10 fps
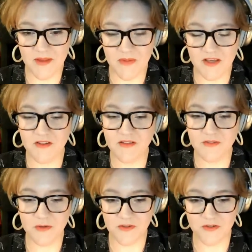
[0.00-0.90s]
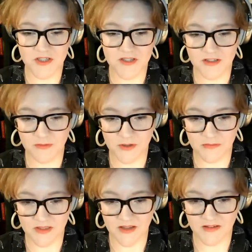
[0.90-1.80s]
because of the restrictions they've put
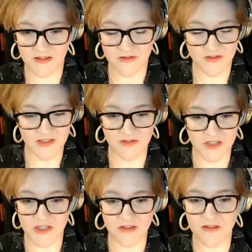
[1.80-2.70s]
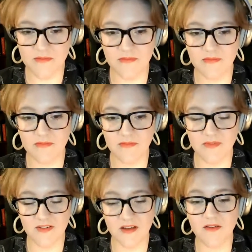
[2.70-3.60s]
in place, they've shut
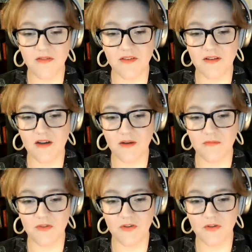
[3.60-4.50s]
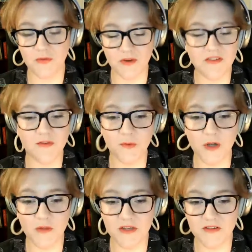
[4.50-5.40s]
themselves to the rest of the
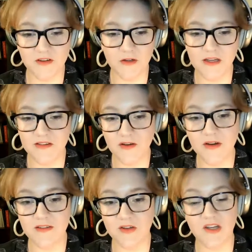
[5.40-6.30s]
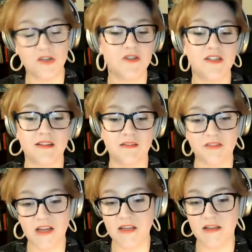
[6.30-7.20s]
world because airlines aren't even interested in
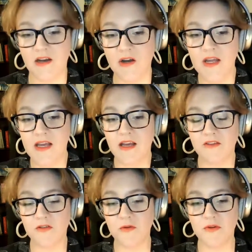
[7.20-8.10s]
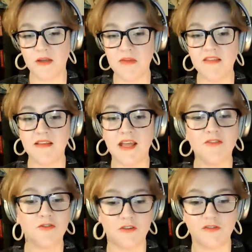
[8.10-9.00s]
flying there. And so that makes it
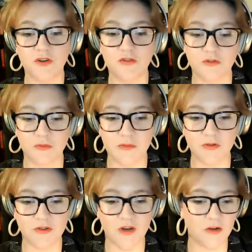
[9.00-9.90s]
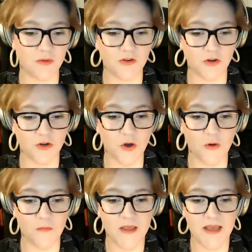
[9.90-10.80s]
extra difficult for people trying to return
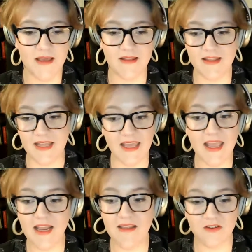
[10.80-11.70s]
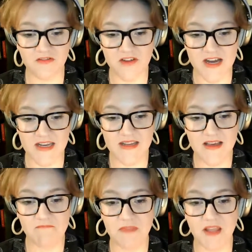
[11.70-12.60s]
home, that they can't even find
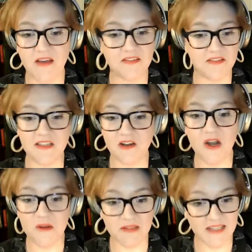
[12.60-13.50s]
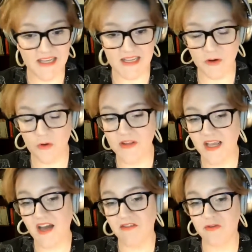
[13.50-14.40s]
a seat on a plane, or they
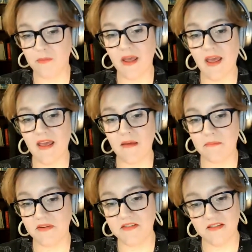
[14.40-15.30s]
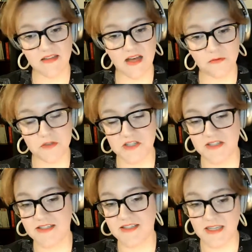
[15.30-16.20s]
have to pay business class, which is
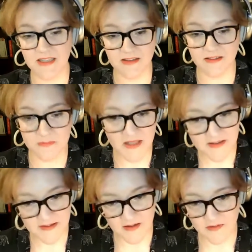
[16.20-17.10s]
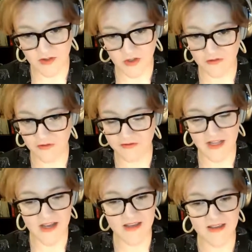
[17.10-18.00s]
insanely expensive. If you're
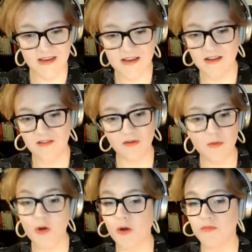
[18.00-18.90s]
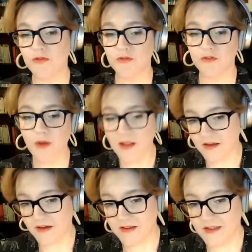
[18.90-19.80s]
flying from Europe to
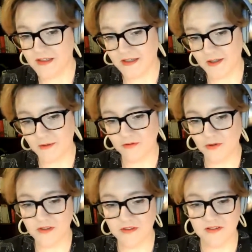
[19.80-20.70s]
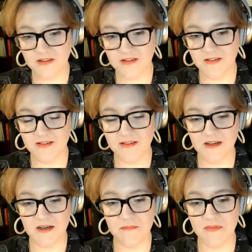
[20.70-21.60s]
Australia, for instance,
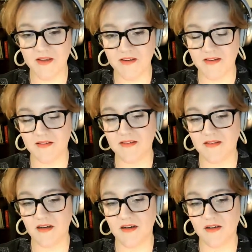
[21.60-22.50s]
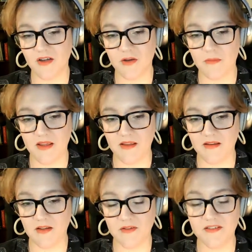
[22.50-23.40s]
that is going to
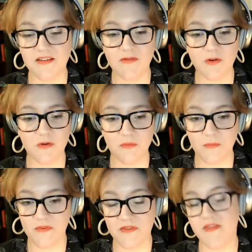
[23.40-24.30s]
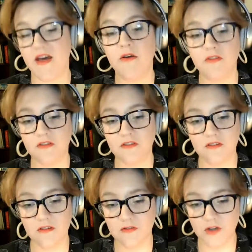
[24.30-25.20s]
be, several
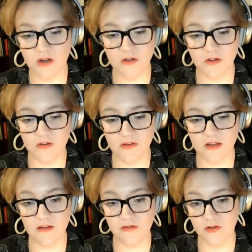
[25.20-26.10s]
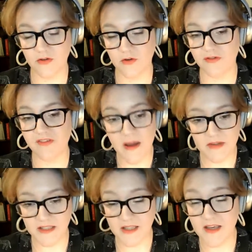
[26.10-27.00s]
thousands of dollars. And if it's for a
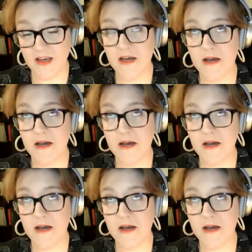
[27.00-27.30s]
family,